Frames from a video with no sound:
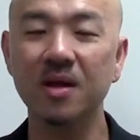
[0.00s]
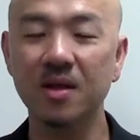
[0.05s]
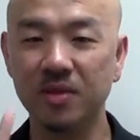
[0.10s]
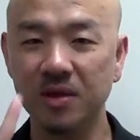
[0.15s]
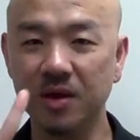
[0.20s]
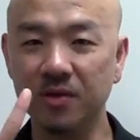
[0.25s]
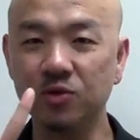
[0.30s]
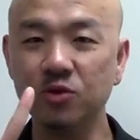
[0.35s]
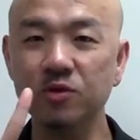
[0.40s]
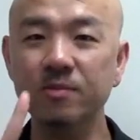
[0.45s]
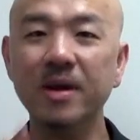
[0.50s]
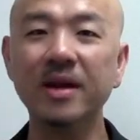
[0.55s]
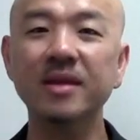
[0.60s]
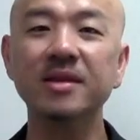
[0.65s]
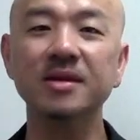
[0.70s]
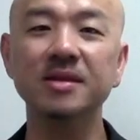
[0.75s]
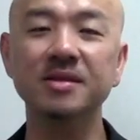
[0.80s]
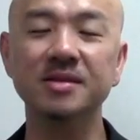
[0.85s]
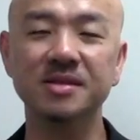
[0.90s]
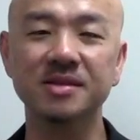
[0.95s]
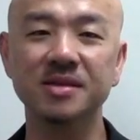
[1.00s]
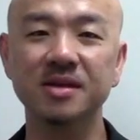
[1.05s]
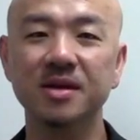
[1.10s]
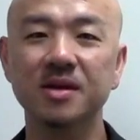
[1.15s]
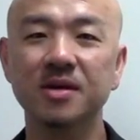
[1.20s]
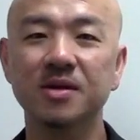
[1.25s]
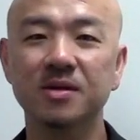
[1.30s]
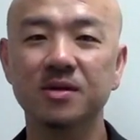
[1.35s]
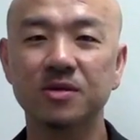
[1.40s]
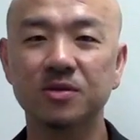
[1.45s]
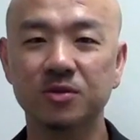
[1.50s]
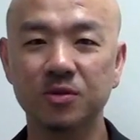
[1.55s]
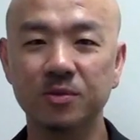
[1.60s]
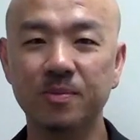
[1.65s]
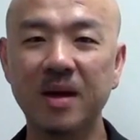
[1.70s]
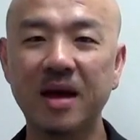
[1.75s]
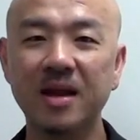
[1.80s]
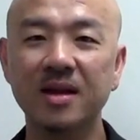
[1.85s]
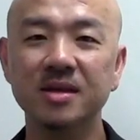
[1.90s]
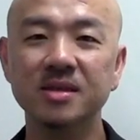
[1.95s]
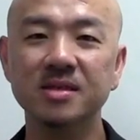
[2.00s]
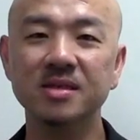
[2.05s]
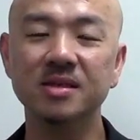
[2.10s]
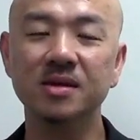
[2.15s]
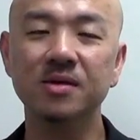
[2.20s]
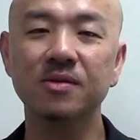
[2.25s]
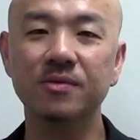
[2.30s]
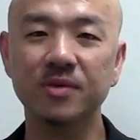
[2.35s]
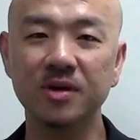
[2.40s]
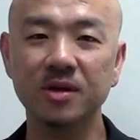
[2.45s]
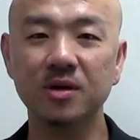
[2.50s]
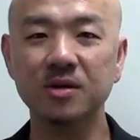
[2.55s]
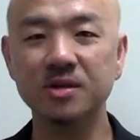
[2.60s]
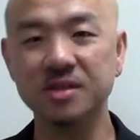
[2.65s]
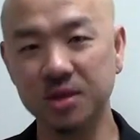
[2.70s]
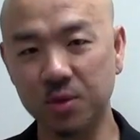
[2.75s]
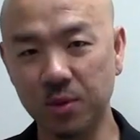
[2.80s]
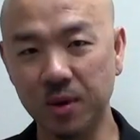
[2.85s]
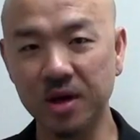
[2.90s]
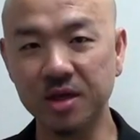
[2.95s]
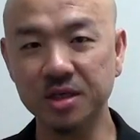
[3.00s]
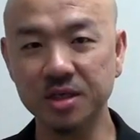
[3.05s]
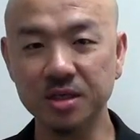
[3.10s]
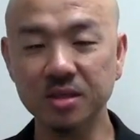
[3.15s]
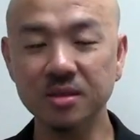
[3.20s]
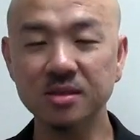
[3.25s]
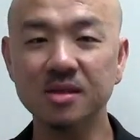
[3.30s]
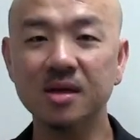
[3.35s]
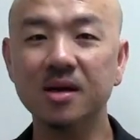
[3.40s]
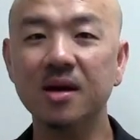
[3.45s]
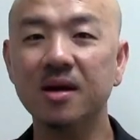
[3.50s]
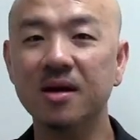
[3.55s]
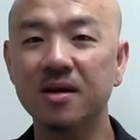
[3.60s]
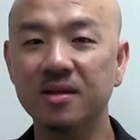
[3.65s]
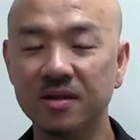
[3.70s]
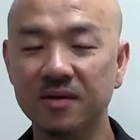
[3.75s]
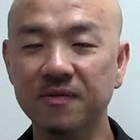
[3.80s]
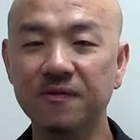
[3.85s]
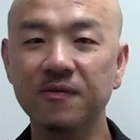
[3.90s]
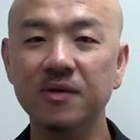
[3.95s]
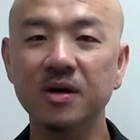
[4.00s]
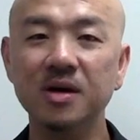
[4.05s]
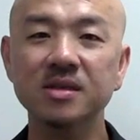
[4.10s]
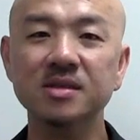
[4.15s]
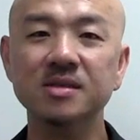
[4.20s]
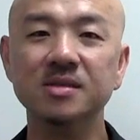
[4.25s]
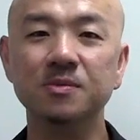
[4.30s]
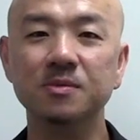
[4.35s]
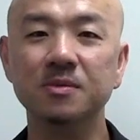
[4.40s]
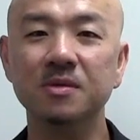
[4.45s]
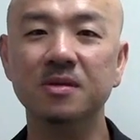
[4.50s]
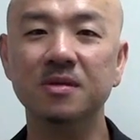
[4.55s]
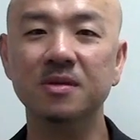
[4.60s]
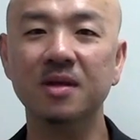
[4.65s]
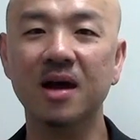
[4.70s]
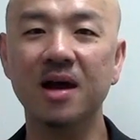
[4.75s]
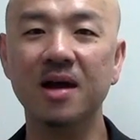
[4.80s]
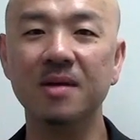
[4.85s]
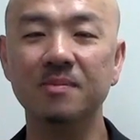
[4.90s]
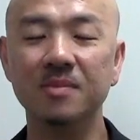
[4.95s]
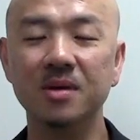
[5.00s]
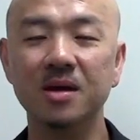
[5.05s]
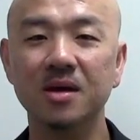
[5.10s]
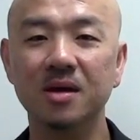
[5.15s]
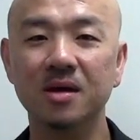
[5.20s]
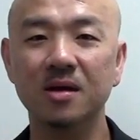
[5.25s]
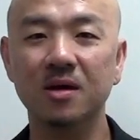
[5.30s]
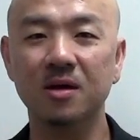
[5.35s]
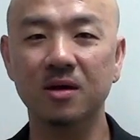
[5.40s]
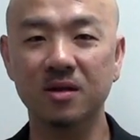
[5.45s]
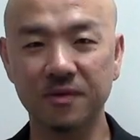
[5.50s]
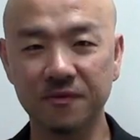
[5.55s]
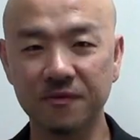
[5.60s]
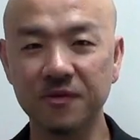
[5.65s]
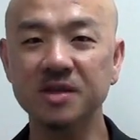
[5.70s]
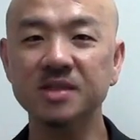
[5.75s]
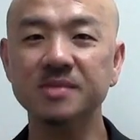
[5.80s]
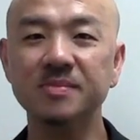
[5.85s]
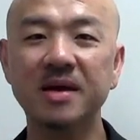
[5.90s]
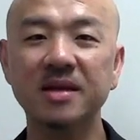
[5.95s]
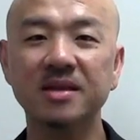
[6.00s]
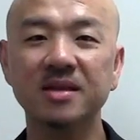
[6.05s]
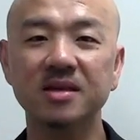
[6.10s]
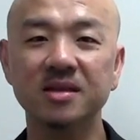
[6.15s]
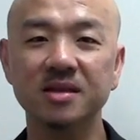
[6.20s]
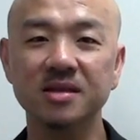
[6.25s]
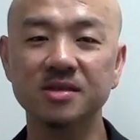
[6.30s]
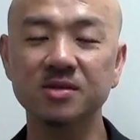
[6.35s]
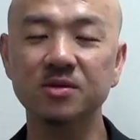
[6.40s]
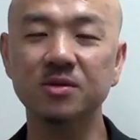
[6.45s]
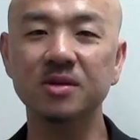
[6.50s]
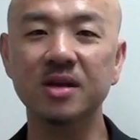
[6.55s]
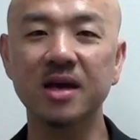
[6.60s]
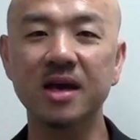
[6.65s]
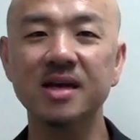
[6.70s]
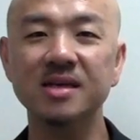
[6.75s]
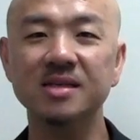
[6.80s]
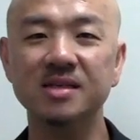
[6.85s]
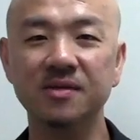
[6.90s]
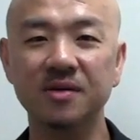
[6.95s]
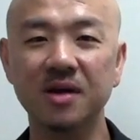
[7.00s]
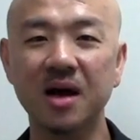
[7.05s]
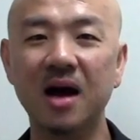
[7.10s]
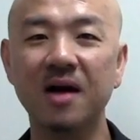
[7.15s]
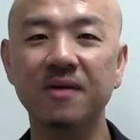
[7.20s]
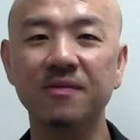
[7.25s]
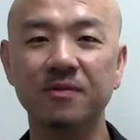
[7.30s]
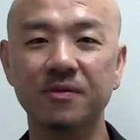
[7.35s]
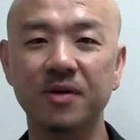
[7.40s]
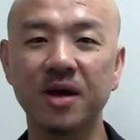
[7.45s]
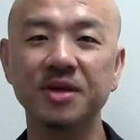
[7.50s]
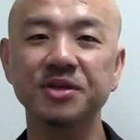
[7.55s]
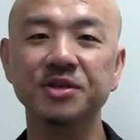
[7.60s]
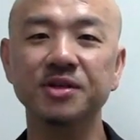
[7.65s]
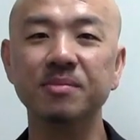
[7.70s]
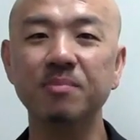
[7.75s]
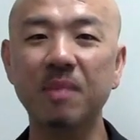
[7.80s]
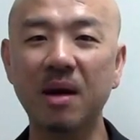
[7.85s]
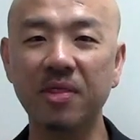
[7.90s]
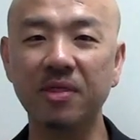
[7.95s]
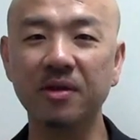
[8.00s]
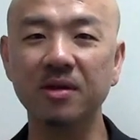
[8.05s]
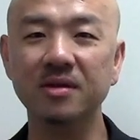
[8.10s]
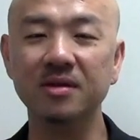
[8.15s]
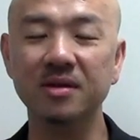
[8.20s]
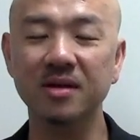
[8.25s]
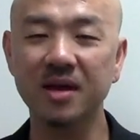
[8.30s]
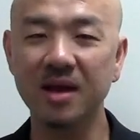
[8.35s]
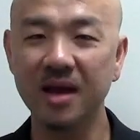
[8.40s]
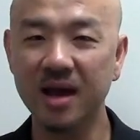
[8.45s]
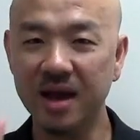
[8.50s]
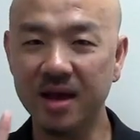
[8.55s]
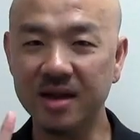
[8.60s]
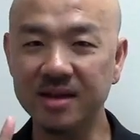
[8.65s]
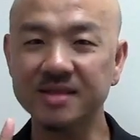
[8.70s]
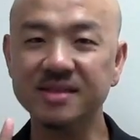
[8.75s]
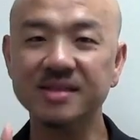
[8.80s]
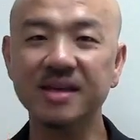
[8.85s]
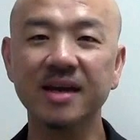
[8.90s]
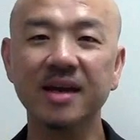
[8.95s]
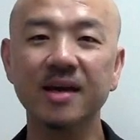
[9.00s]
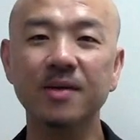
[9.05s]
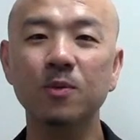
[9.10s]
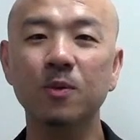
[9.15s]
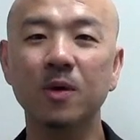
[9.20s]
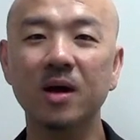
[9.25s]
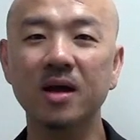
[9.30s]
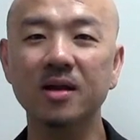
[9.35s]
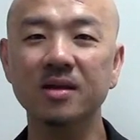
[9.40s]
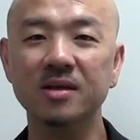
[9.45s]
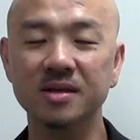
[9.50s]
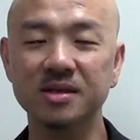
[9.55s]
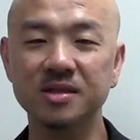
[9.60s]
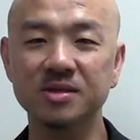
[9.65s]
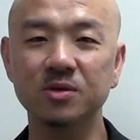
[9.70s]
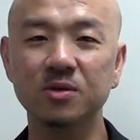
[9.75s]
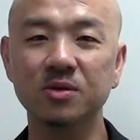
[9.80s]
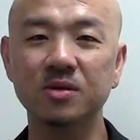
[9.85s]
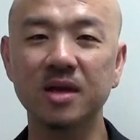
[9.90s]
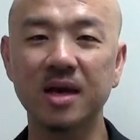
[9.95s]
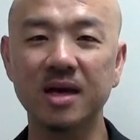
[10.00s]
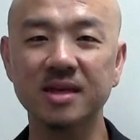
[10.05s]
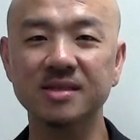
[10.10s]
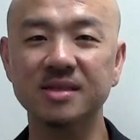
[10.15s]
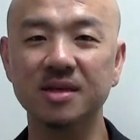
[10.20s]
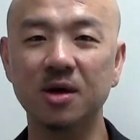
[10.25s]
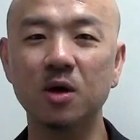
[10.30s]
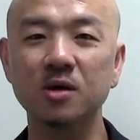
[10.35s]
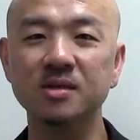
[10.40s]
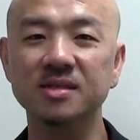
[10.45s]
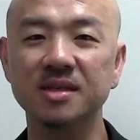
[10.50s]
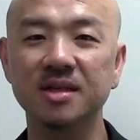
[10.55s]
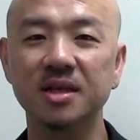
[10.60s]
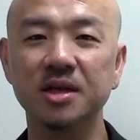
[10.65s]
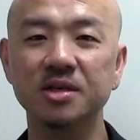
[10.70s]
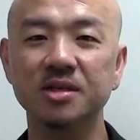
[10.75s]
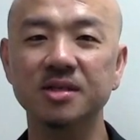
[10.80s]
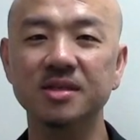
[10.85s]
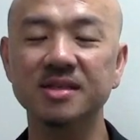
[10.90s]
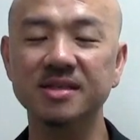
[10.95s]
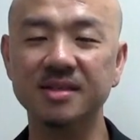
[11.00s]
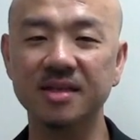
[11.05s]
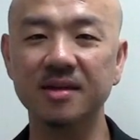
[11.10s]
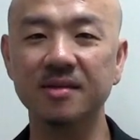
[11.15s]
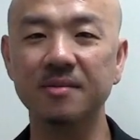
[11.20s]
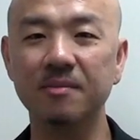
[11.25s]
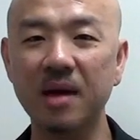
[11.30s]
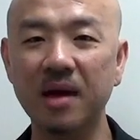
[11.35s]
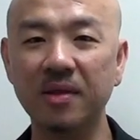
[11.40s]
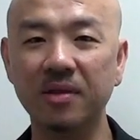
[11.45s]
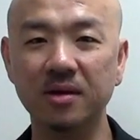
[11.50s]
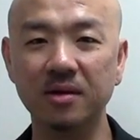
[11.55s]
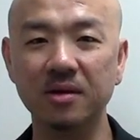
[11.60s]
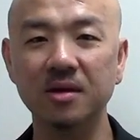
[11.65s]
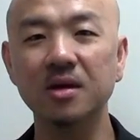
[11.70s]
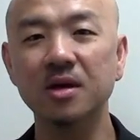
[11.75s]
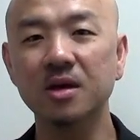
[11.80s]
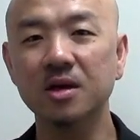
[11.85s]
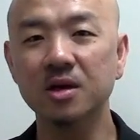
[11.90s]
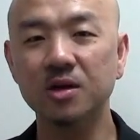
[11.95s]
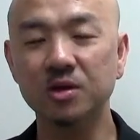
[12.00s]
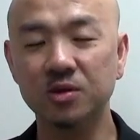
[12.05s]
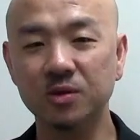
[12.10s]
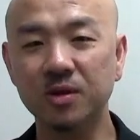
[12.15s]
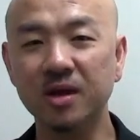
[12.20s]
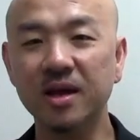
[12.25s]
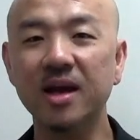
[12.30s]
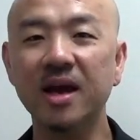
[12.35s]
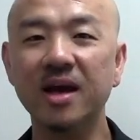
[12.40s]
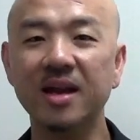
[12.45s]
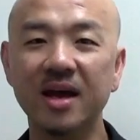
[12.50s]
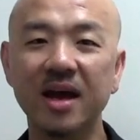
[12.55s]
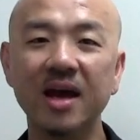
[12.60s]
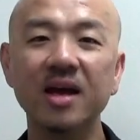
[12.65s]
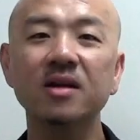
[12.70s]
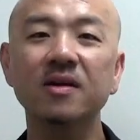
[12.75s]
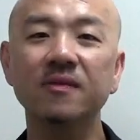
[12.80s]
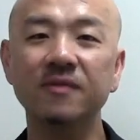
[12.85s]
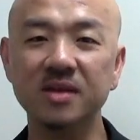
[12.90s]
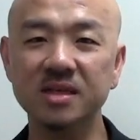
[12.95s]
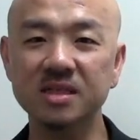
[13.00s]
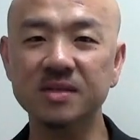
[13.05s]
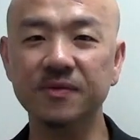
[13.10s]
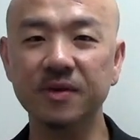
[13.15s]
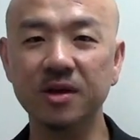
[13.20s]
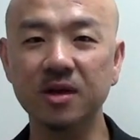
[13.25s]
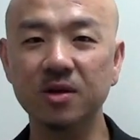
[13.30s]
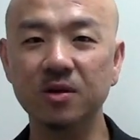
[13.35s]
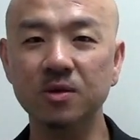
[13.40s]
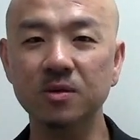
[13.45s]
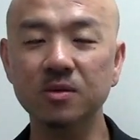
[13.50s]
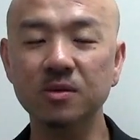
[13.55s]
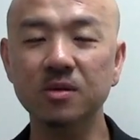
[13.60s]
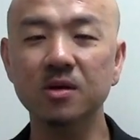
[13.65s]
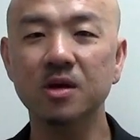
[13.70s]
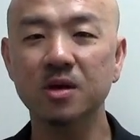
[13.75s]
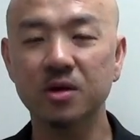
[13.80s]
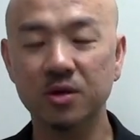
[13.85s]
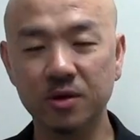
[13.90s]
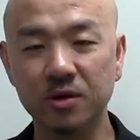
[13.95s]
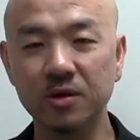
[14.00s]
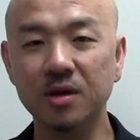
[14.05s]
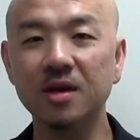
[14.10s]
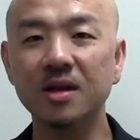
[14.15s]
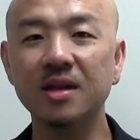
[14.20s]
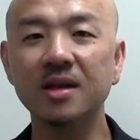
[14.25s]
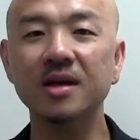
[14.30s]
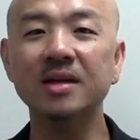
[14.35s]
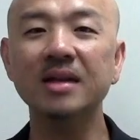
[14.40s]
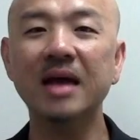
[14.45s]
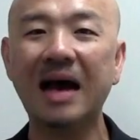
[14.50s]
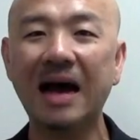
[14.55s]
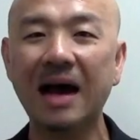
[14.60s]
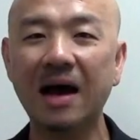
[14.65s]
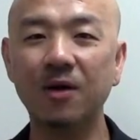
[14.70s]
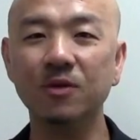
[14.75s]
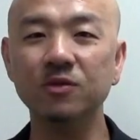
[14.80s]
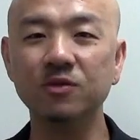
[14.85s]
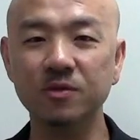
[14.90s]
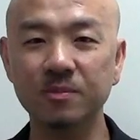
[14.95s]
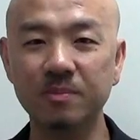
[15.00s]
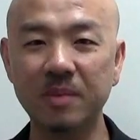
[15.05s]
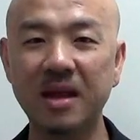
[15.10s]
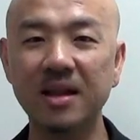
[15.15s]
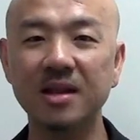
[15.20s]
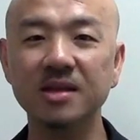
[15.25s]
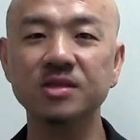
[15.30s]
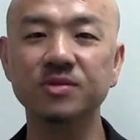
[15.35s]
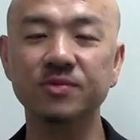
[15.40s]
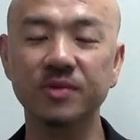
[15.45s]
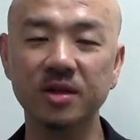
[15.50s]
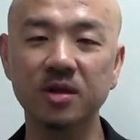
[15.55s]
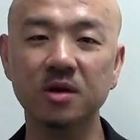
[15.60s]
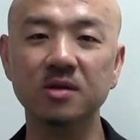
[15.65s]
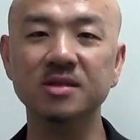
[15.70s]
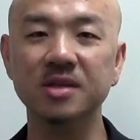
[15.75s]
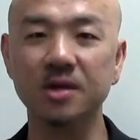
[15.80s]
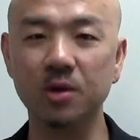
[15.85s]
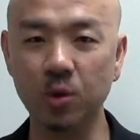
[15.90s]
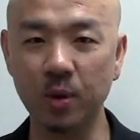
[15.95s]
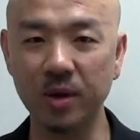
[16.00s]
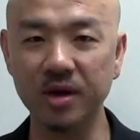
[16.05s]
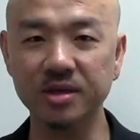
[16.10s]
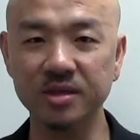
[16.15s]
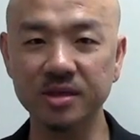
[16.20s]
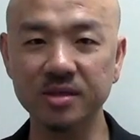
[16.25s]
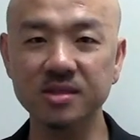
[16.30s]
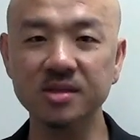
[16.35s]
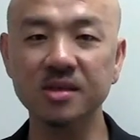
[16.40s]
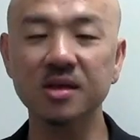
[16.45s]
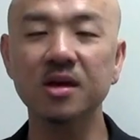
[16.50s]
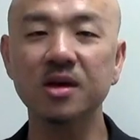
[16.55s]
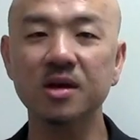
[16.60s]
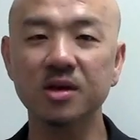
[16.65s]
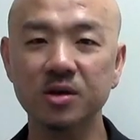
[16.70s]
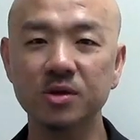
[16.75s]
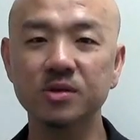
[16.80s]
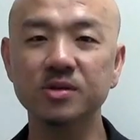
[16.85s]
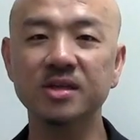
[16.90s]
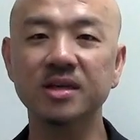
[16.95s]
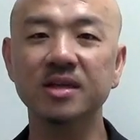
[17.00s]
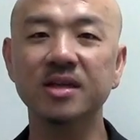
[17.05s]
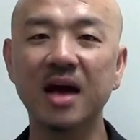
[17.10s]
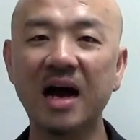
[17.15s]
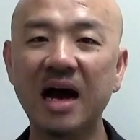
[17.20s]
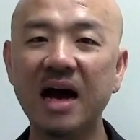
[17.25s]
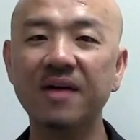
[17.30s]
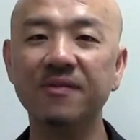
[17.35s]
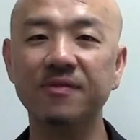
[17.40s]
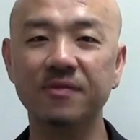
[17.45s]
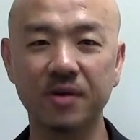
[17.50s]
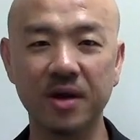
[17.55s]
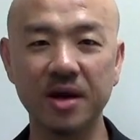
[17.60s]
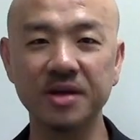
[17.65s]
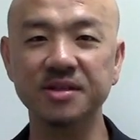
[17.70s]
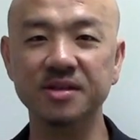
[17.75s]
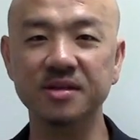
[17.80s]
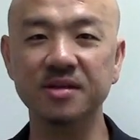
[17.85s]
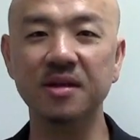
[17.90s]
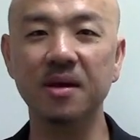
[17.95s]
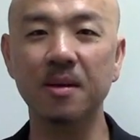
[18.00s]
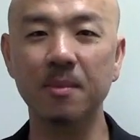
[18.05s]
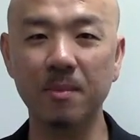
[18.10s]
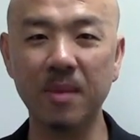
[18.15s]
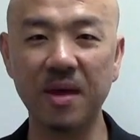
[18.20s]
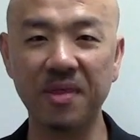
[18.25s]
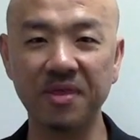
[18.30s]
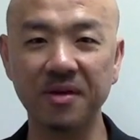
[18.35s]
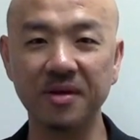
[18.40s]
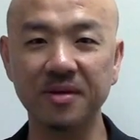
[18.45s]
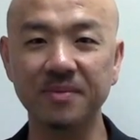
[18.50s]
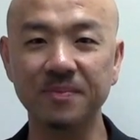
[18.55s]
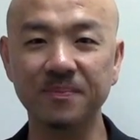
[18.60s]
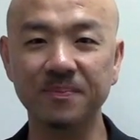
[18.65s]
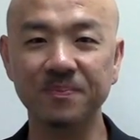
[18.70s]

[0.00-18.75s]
There are two methods to balance redox equations. The first type or the first method is known as the half reaction method and the second one is known as the oxidation state method. Today at the end of this video, you're going to learn how to balance redox equations using the half reaction method.